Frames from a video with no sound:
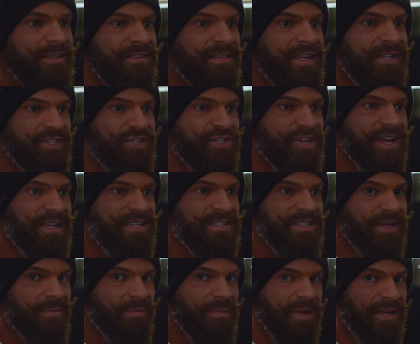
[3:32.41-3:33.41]
They're
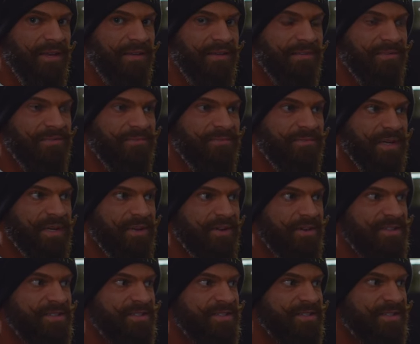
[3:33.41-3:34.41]
chasing me
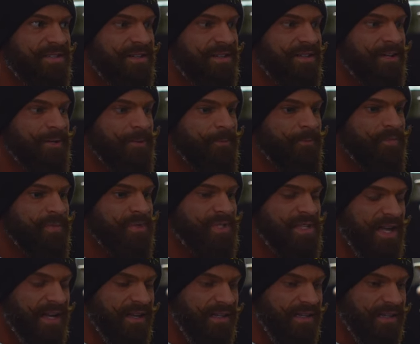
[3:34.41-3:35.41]
because
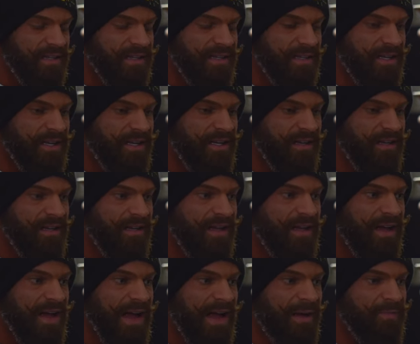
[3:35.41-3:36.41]
technically
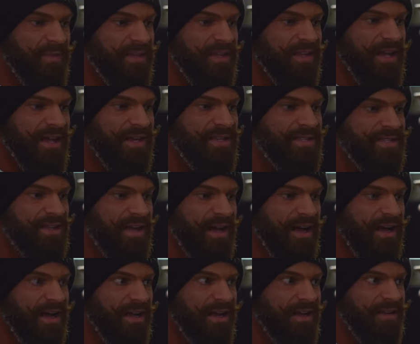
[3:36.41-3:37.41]
I'm the next
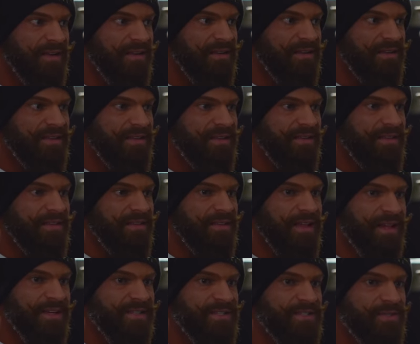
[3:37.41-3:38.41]
guy
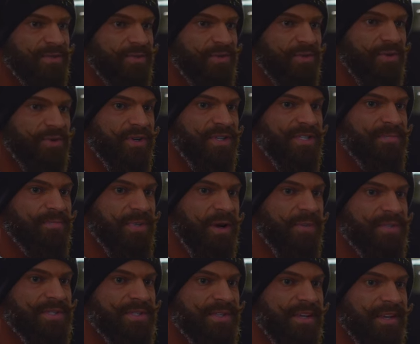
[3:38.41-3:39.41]
next to Chris
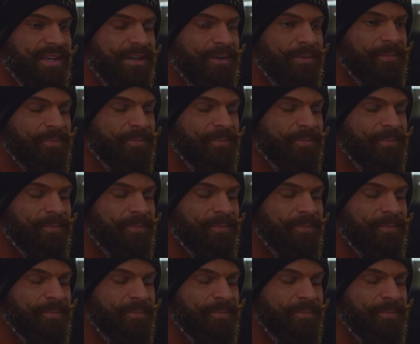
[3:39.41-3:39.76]
Bumstead.